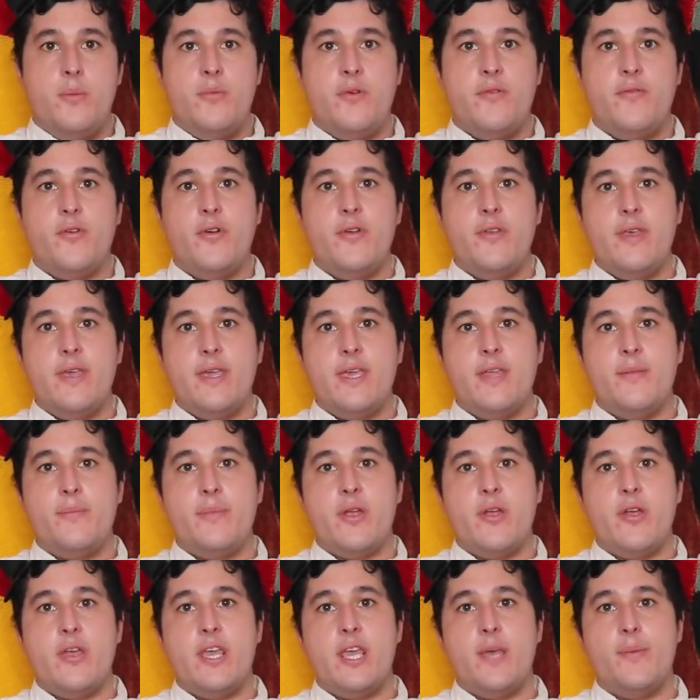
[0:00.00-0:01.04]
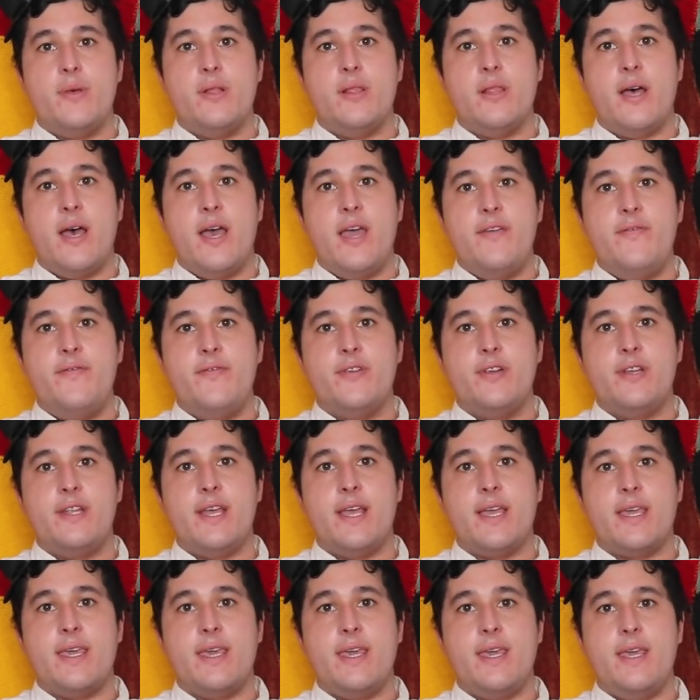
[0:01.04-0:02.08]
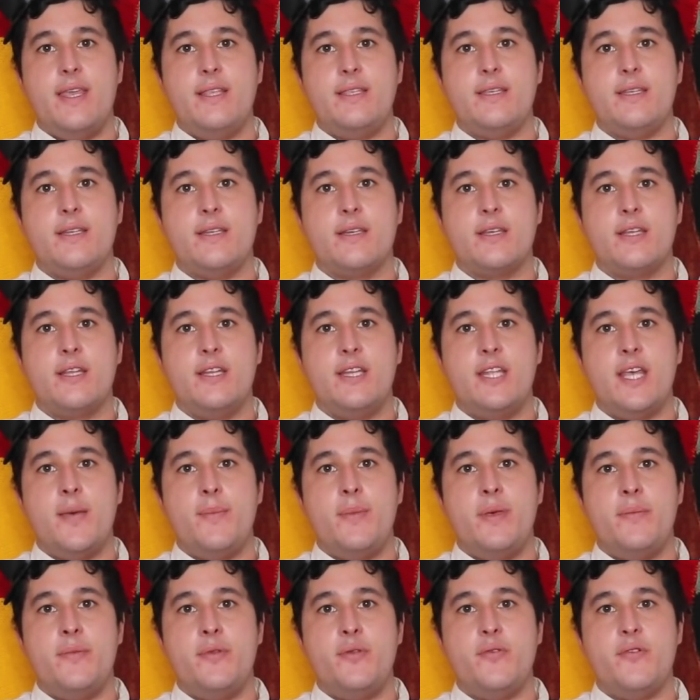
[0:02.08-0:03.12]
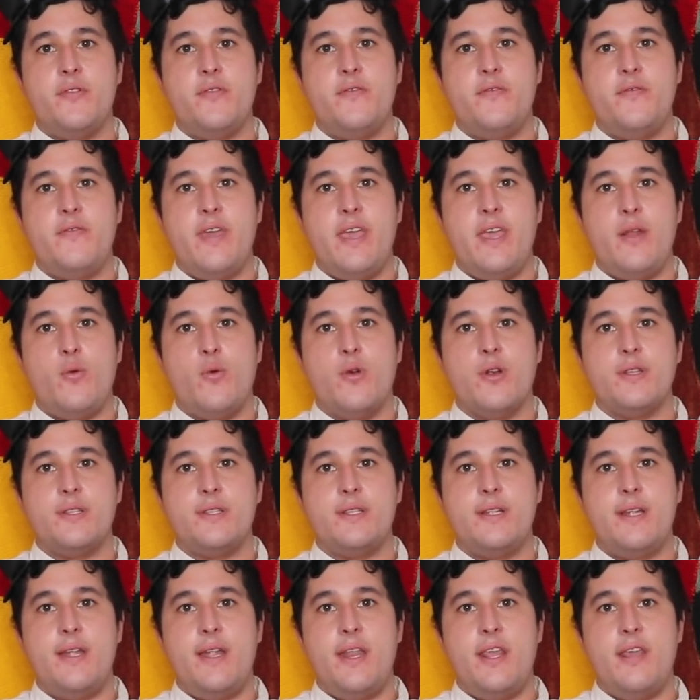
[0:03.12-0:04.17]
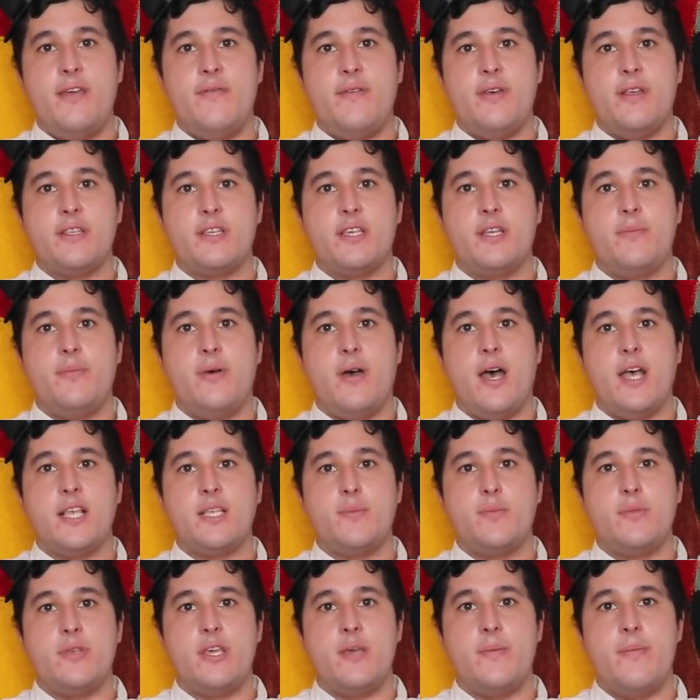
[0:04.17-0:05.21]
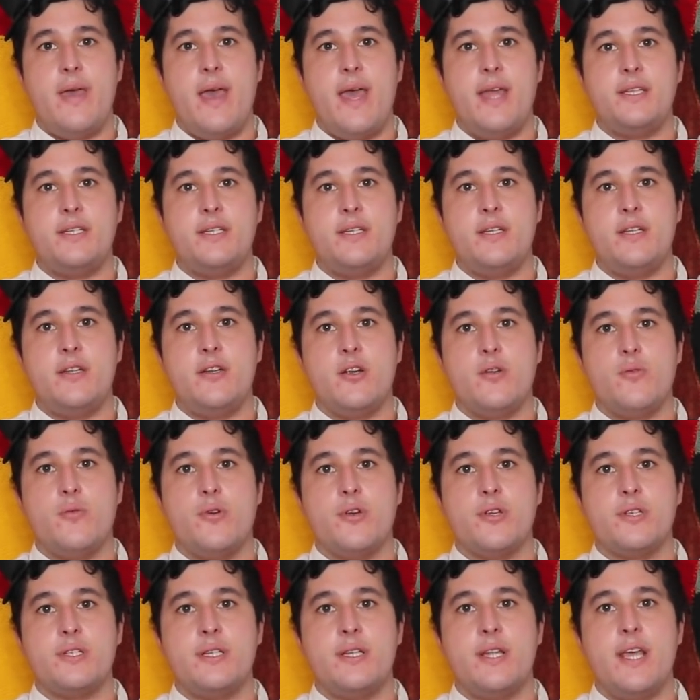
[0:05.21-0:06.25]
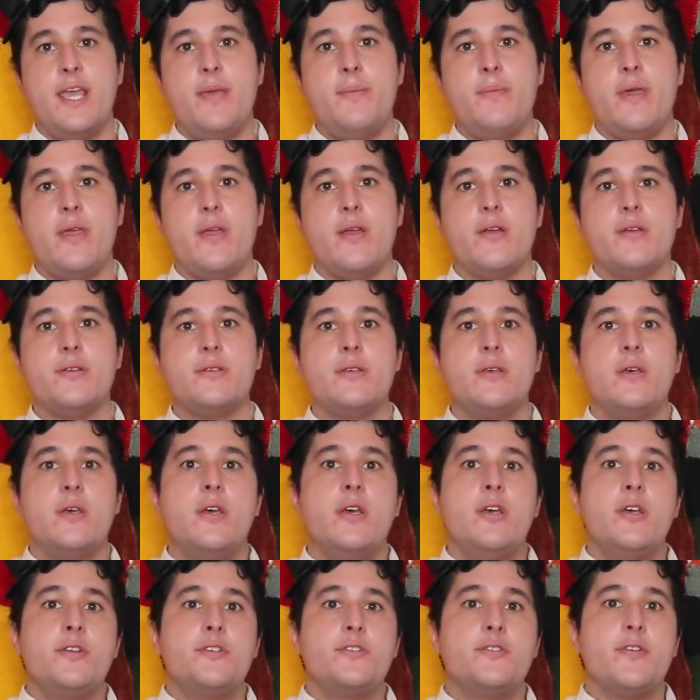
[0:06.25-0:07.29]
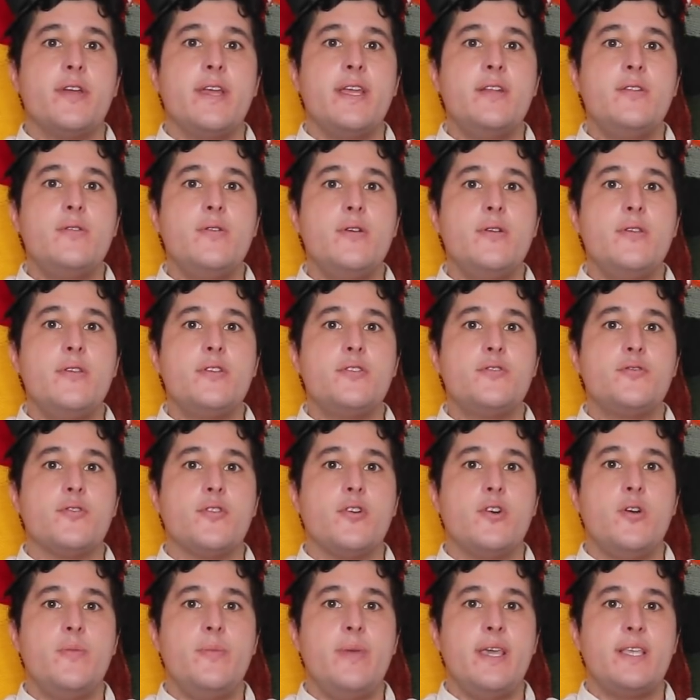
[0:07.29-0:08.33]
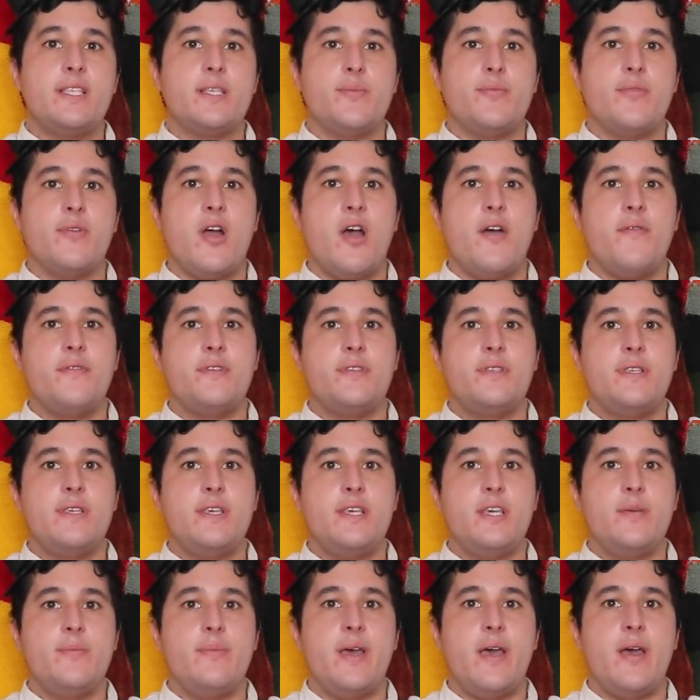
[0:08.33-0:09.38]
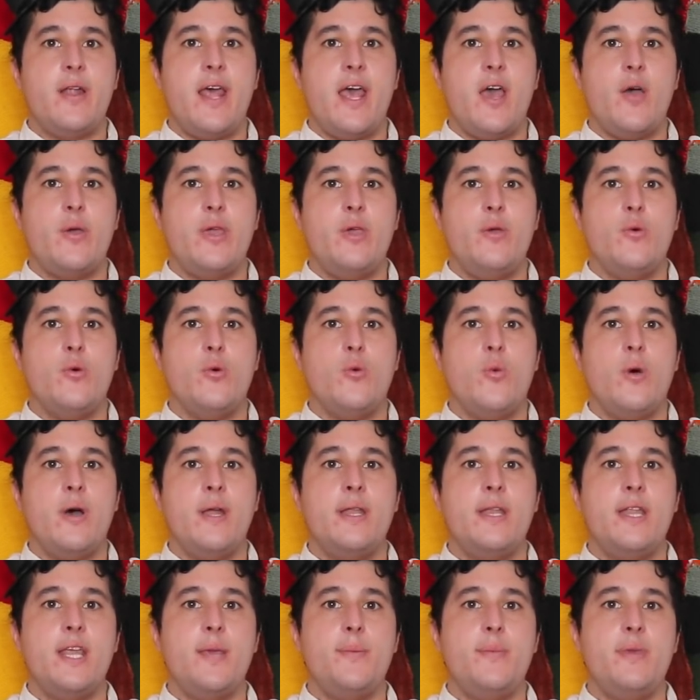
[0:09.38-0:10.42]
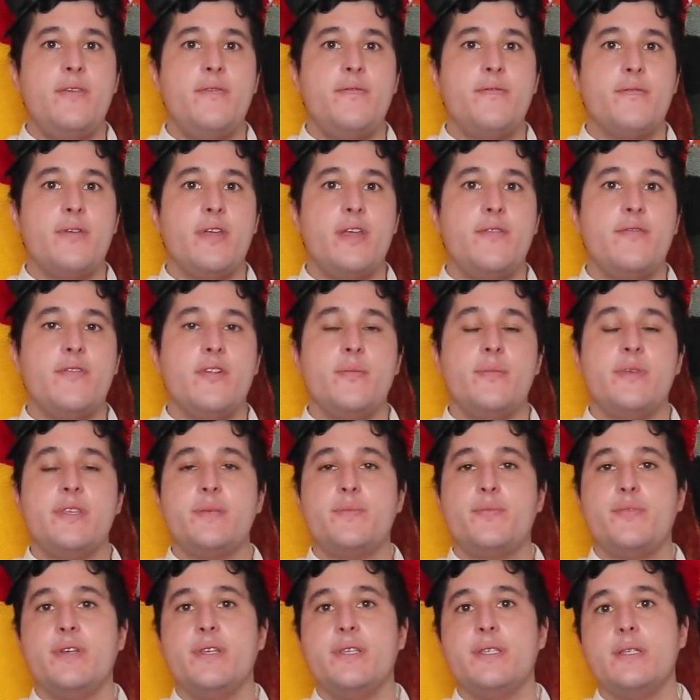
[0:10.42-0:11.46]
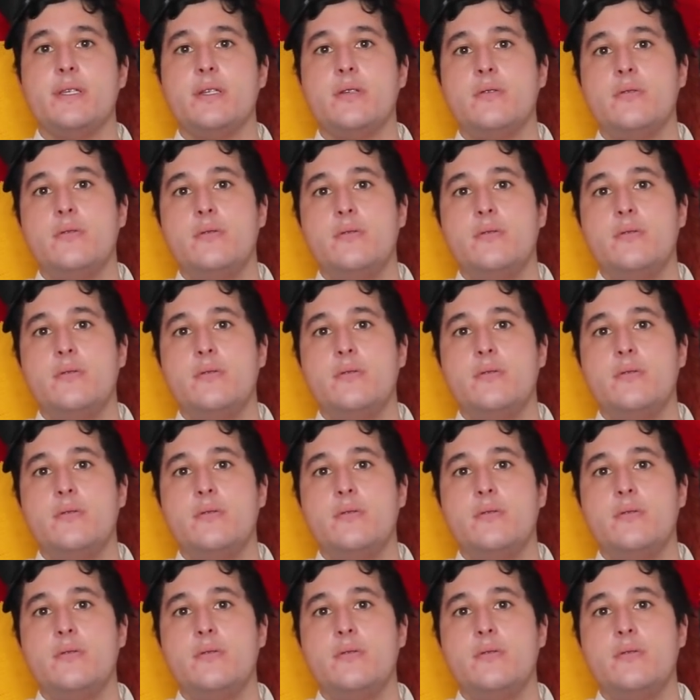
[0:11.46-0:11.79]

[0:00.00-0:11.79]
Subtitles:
Before they can bury him alive for decades and condemn him to a fate worse than any of us could possibly imagine in our worst nightmares, Trantor the Troll makes a prophecy about how he will one day be freed from his prison.